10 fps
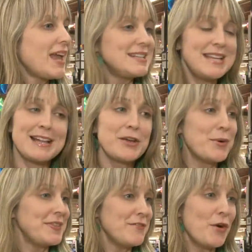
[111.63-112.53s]
Exactly
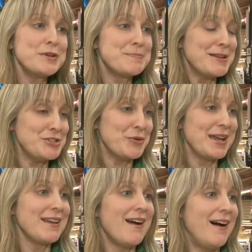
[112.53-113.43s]
what they've always been
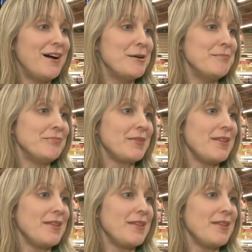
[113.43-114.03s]
doing. Um,